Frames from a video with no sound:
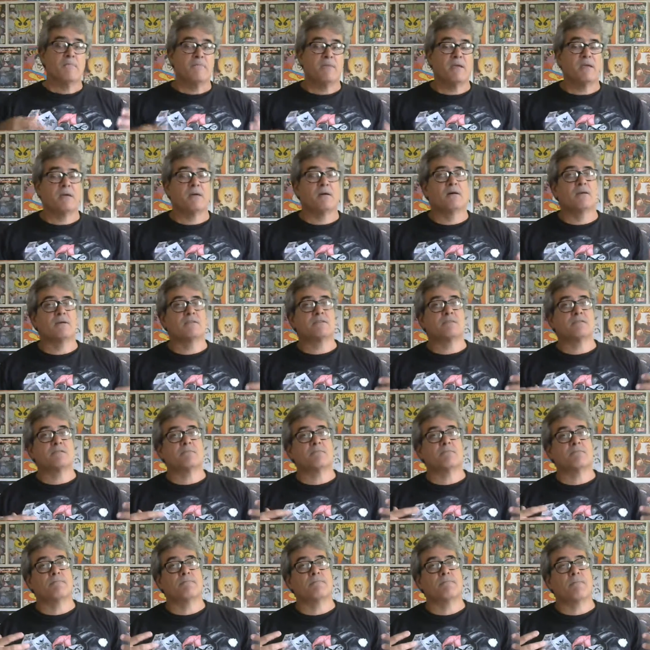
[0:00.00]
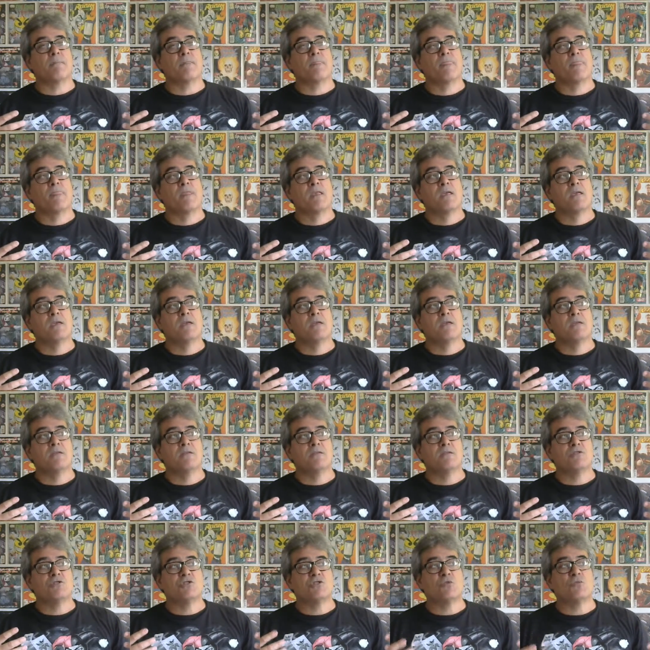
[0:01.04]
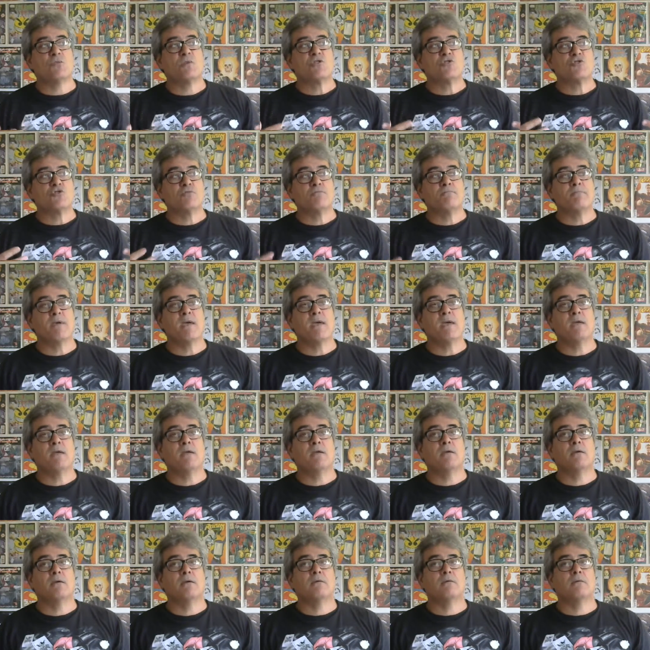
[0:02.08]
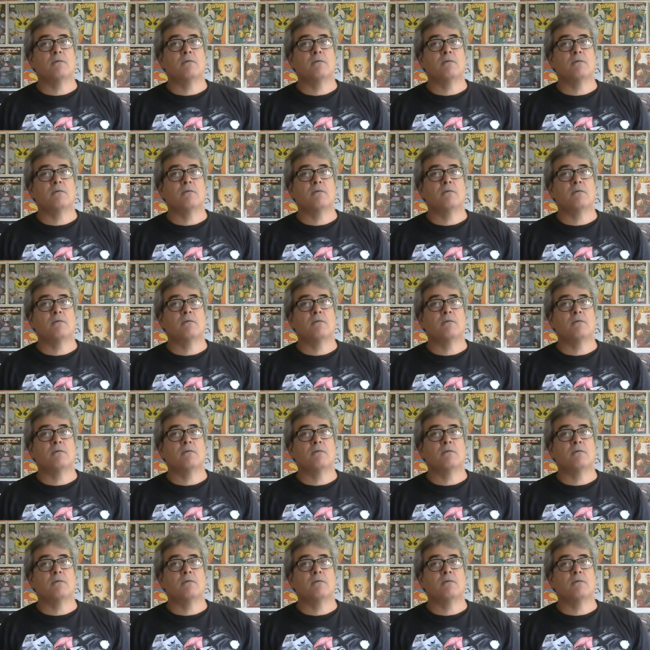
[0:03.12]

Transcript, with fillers: because she wants to make